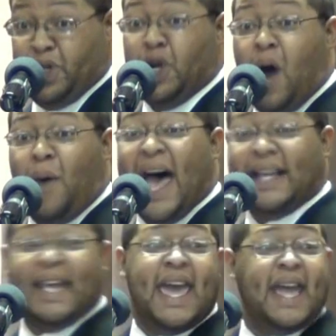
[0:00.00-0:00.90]
but you know what
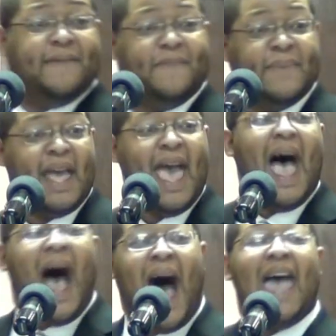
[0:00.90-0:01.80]
I did?
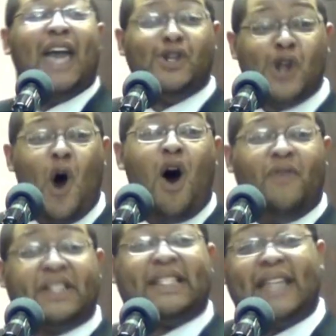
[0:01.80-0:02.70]
I
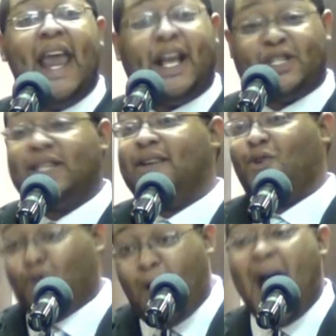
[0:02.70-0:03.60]
ignored the cynic's
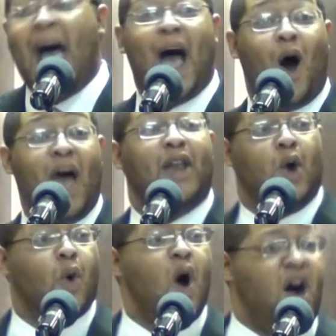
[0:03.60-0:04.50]
growl and the
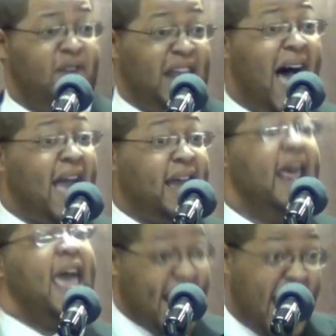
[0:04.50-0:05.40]
roar of a
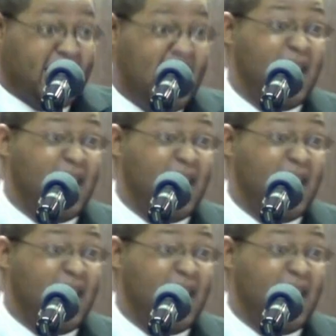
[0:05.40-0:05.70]
lion, and I